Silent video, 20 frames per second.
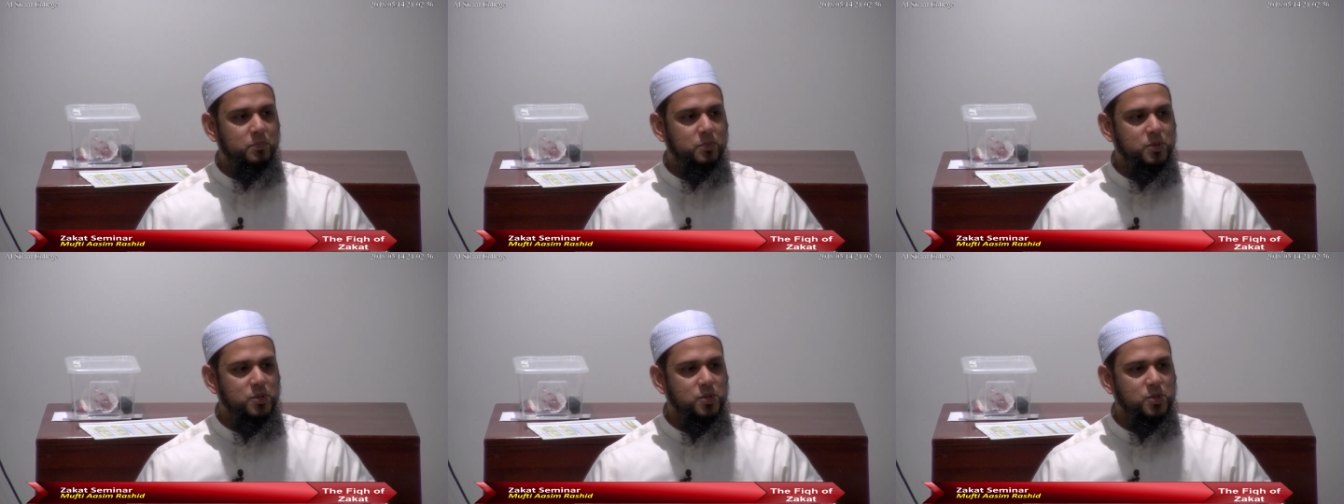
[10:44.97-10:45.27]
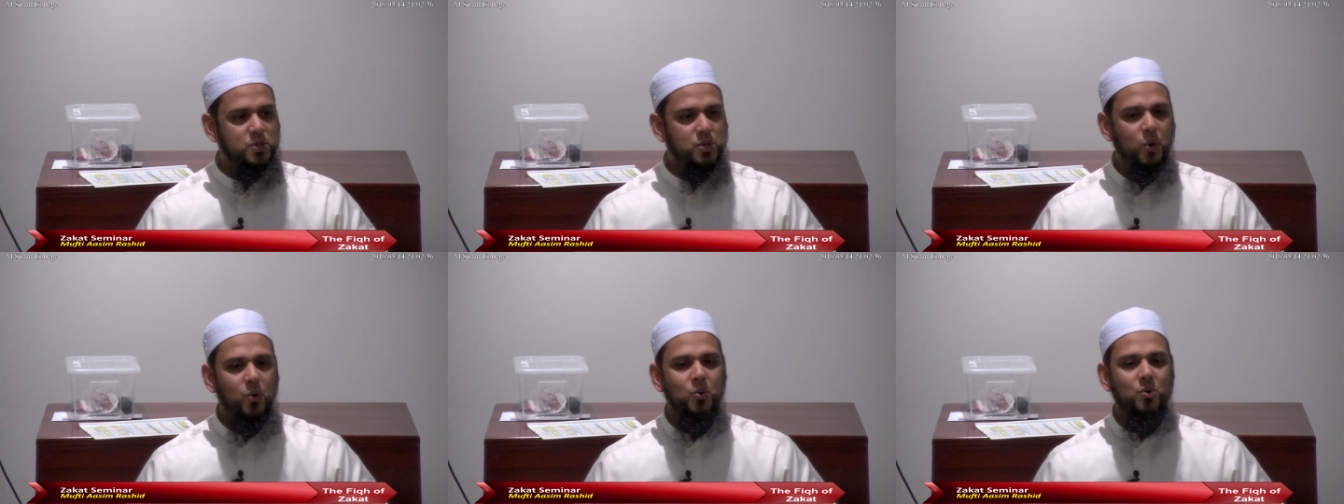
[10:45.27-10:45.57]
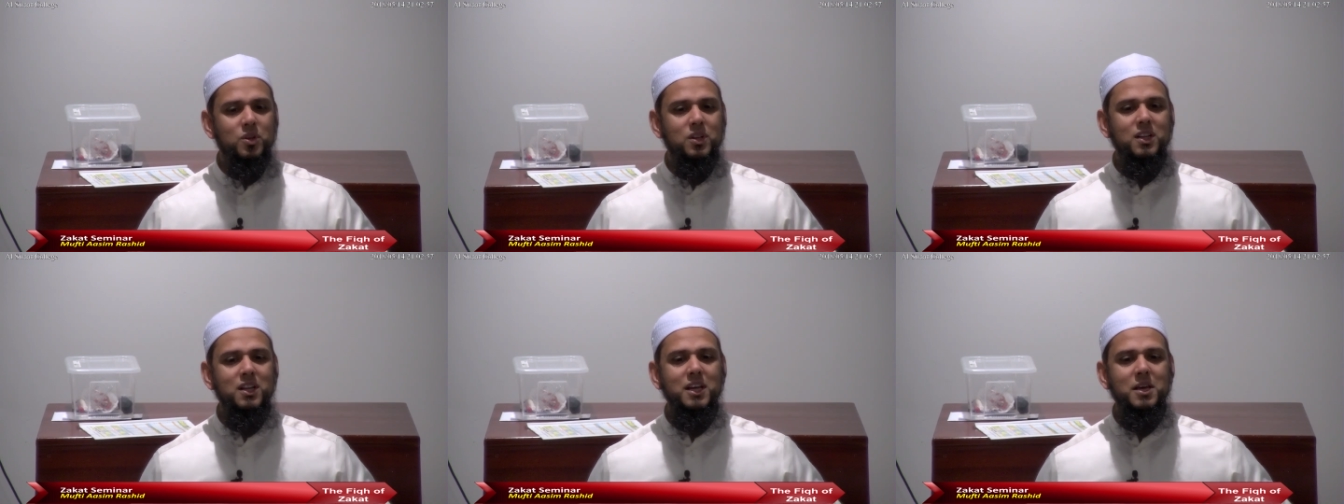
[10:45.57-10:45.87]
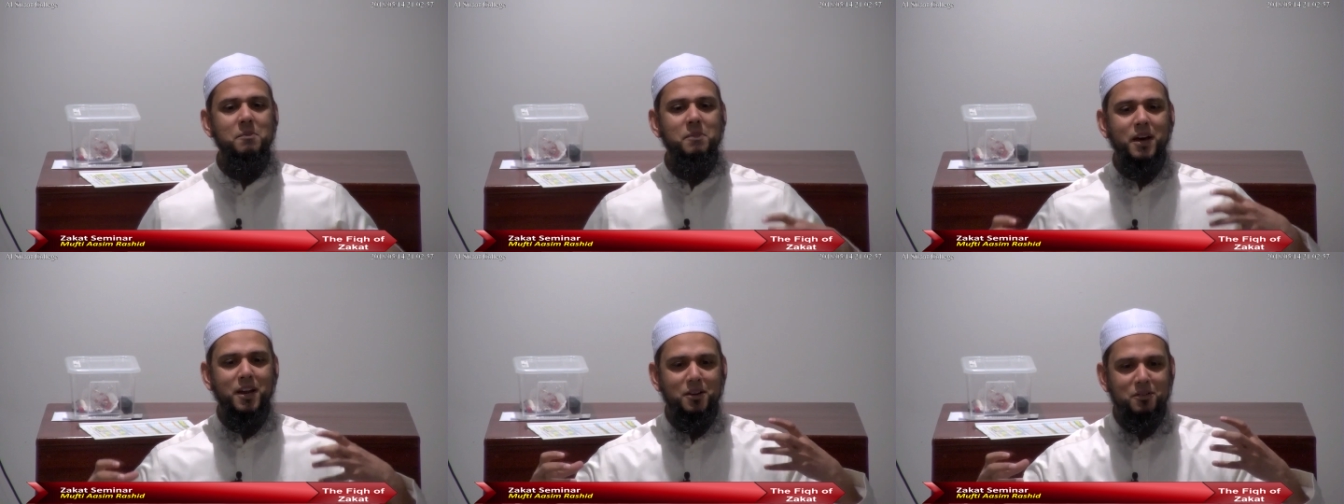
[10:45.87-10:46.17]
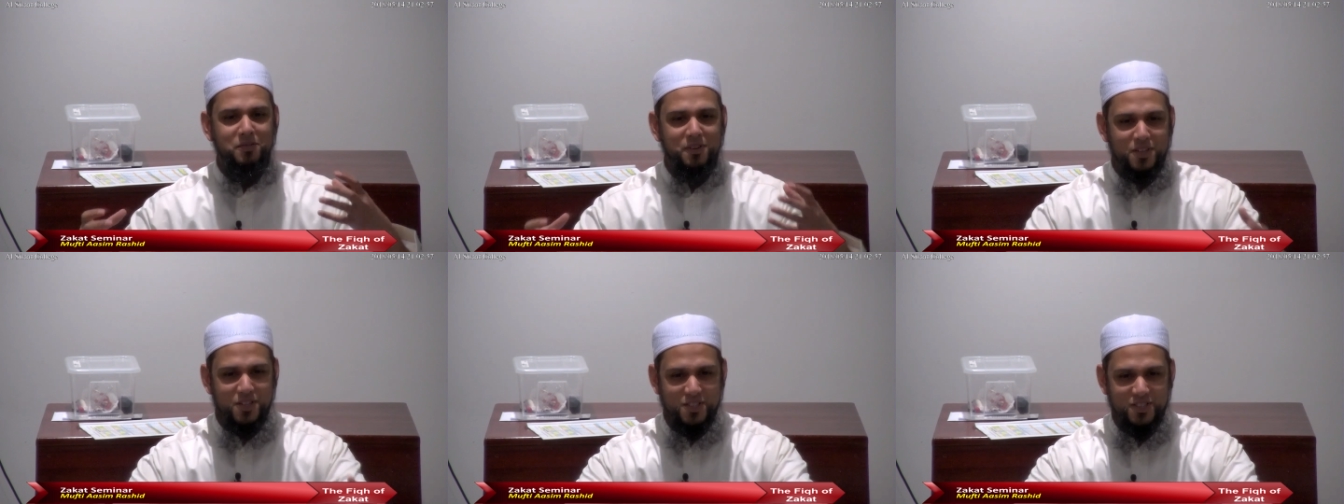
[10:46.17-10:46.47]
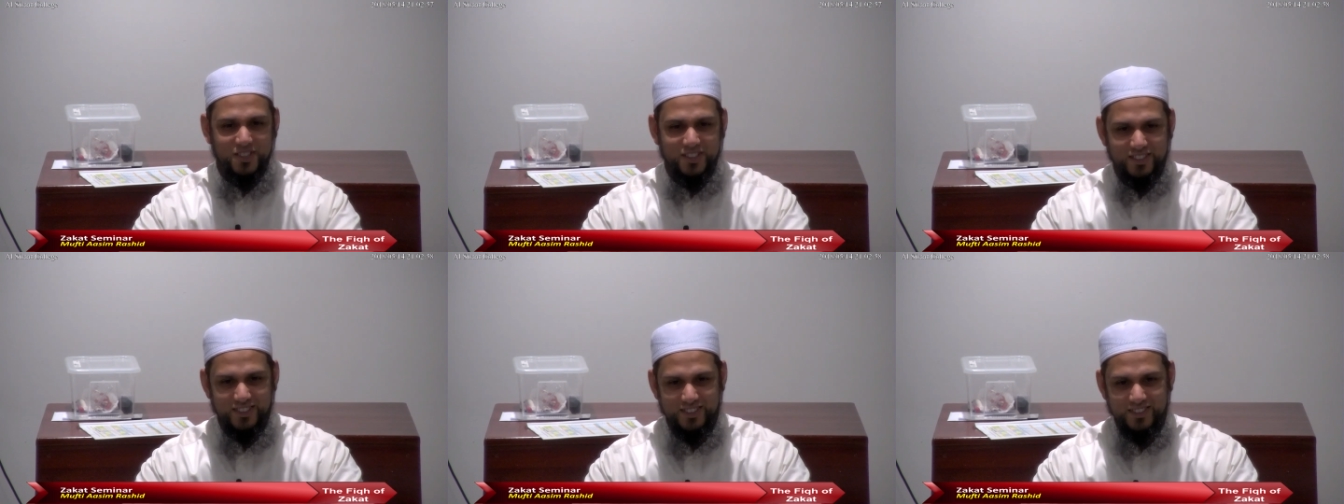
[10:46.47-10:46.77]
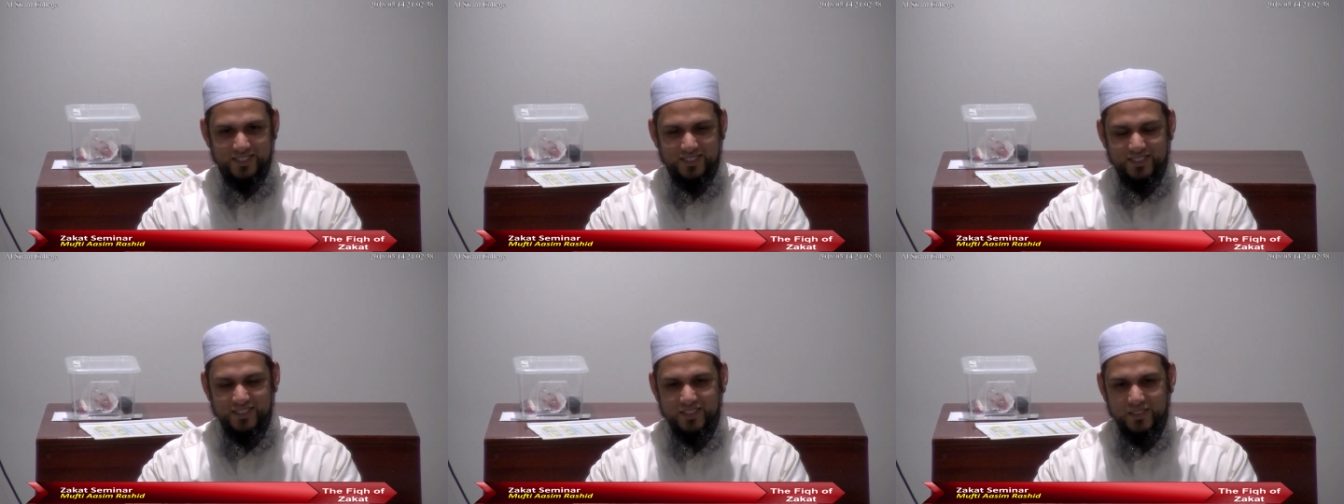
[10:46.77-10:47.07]
solely beneficial,
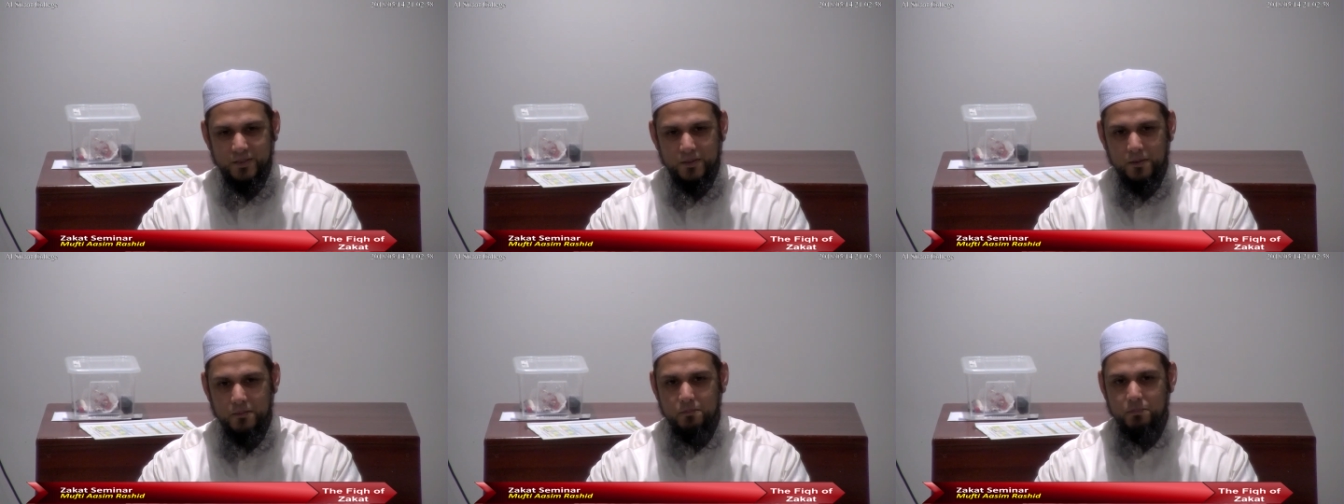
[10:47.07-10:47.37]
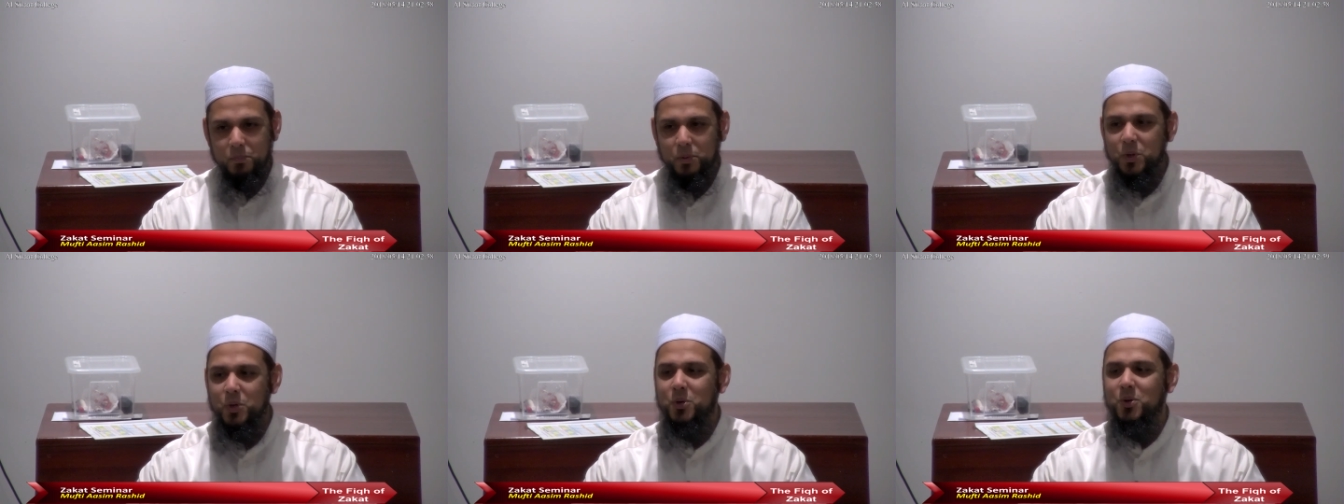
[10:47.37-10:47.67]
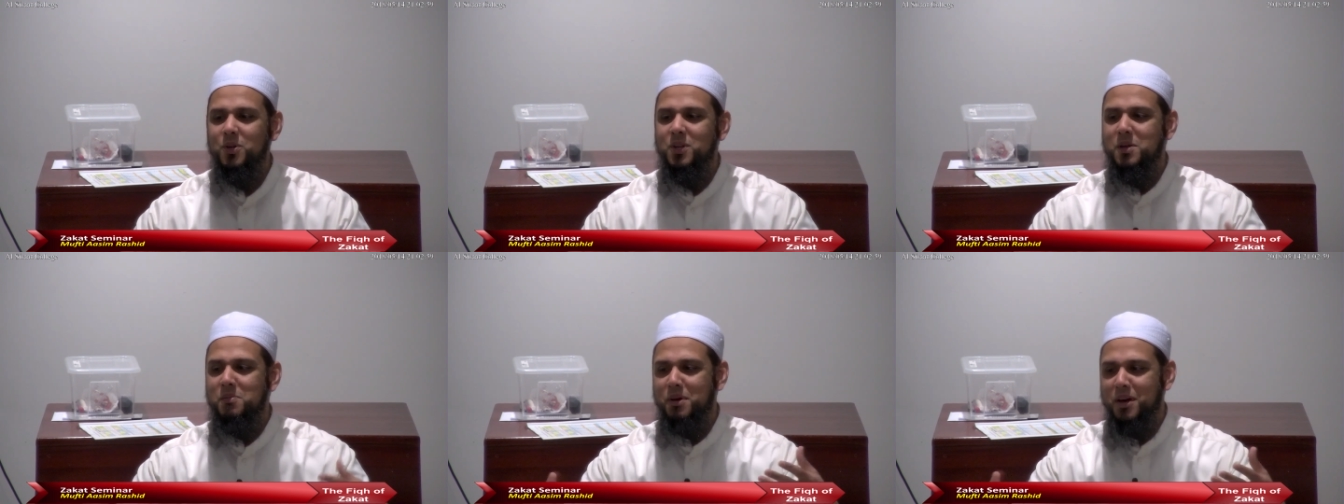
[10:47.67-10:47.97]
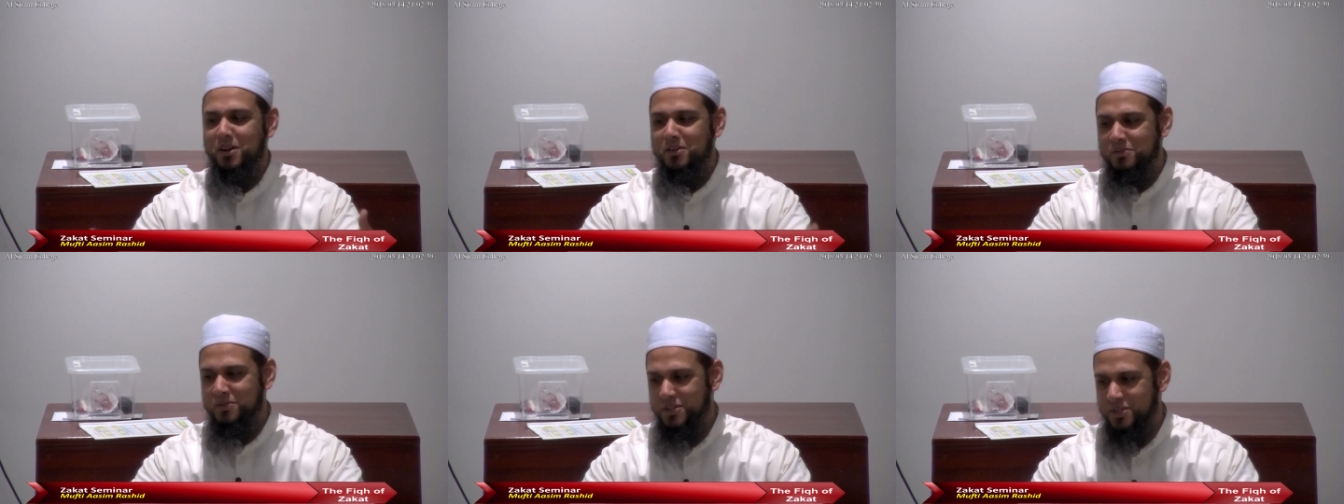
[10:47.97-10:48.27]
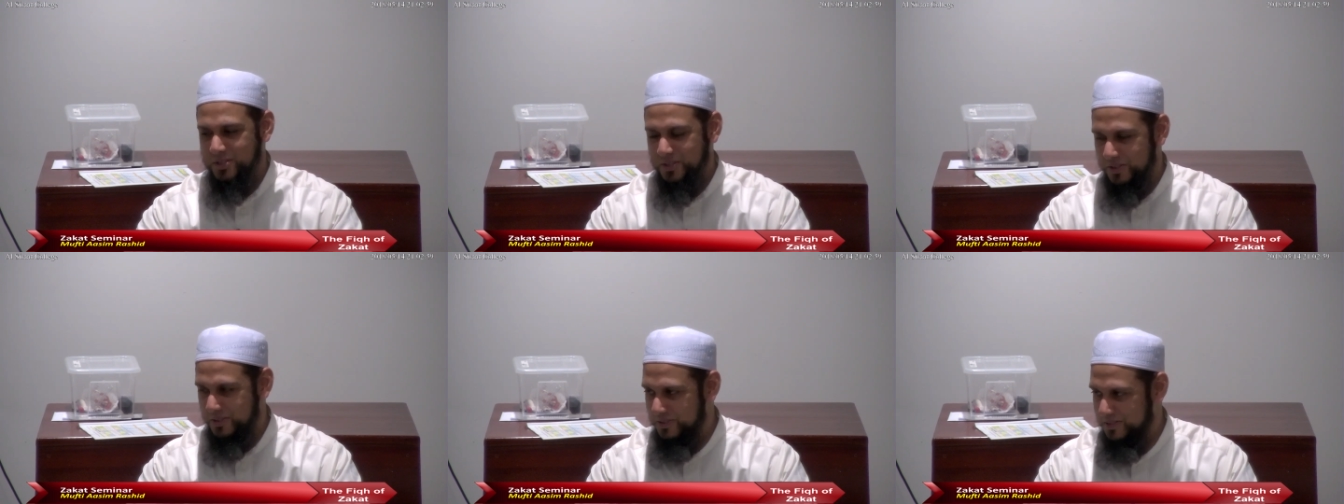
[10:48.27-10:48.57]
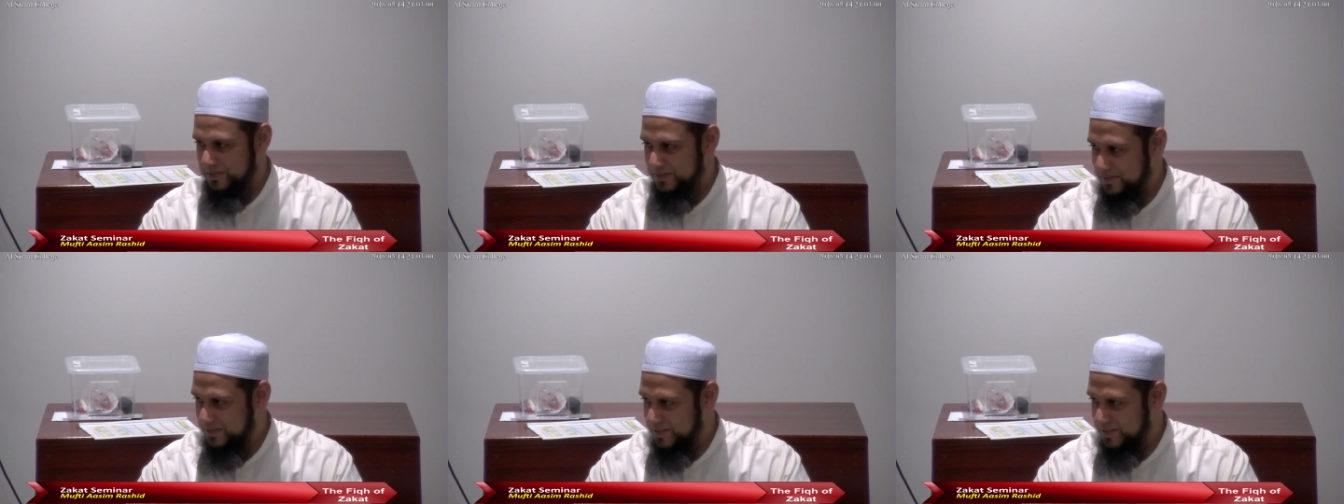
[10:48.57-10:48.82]
purely beneficial.